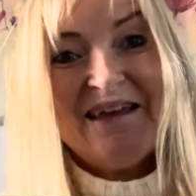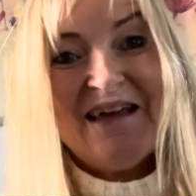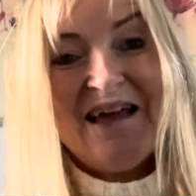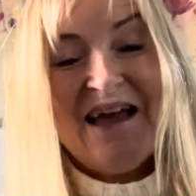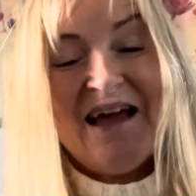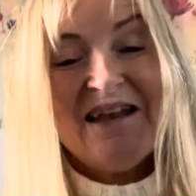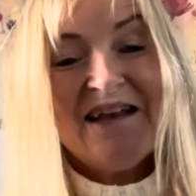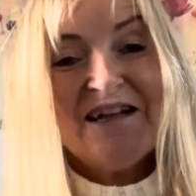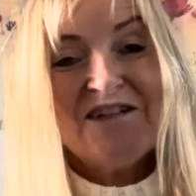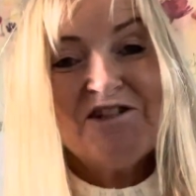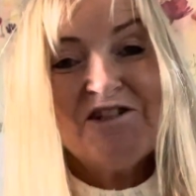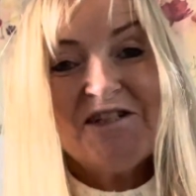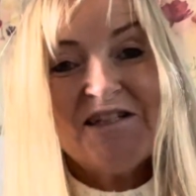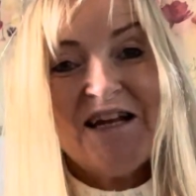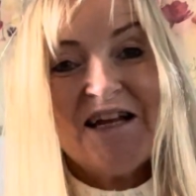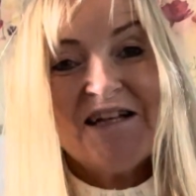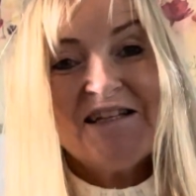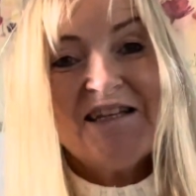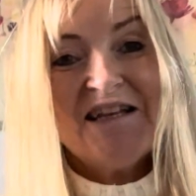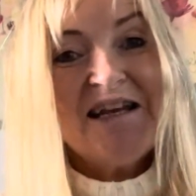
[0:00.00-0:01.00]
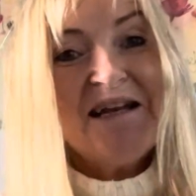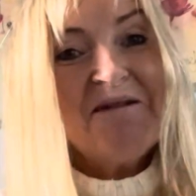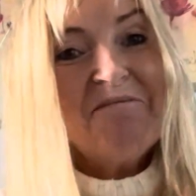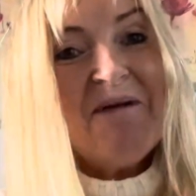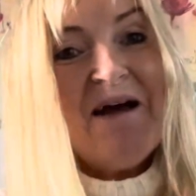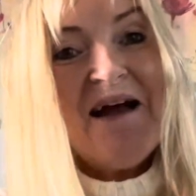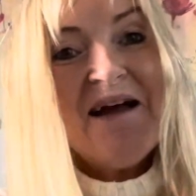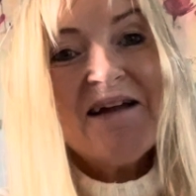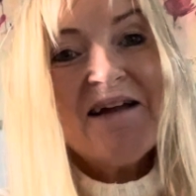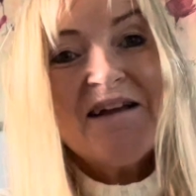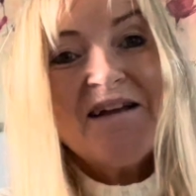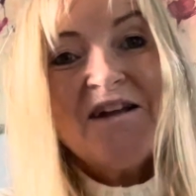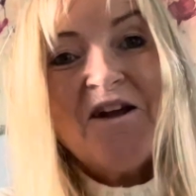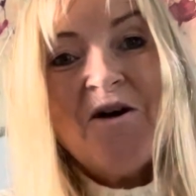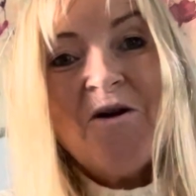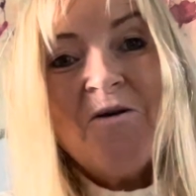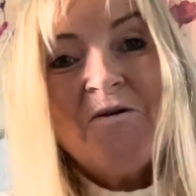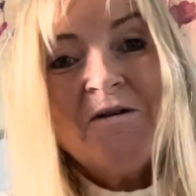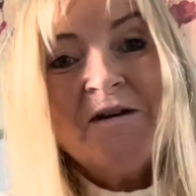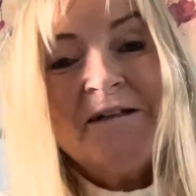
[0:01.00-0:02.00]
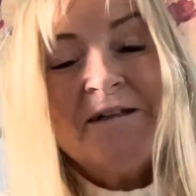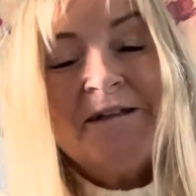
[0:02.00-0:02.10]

And I just had to lean back and go,